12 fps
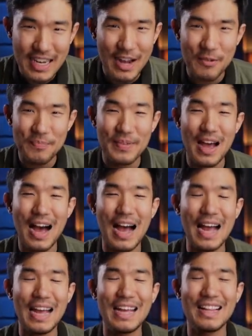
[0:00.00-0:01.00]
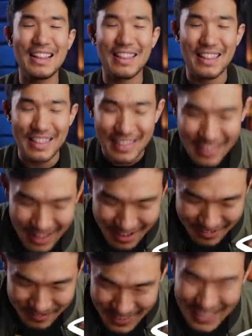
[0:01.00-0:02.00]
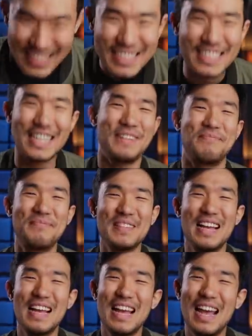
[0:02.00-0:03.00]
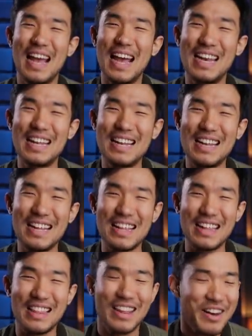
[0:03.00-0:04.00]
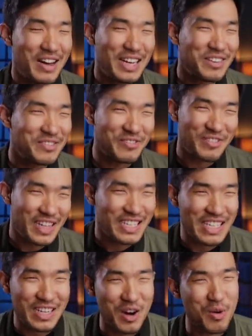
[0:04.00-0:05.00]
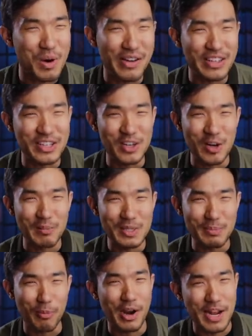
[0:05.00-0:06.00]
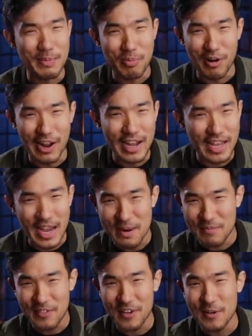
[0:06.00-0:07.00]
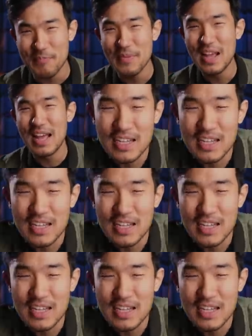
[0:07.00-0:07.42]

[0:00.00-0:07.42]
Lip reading: Now, I love this tip, and Though I don't really know where the term spray and pray came from,